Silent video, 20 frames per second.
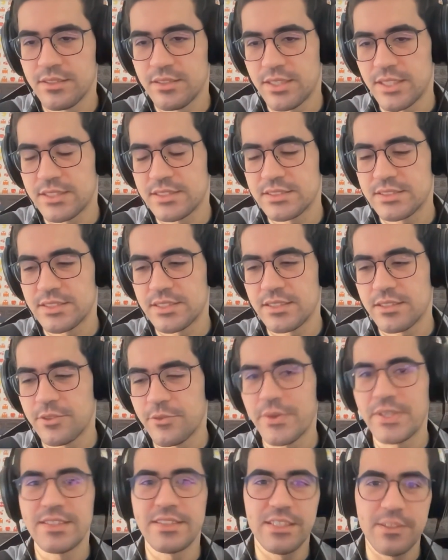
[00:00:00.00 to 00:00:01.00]
let's say,
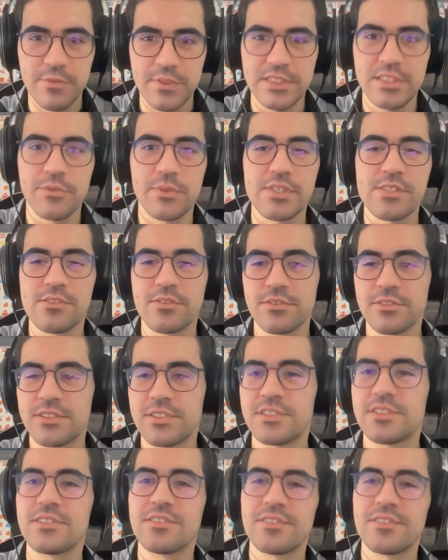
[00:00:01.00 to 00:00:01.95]
creativity results.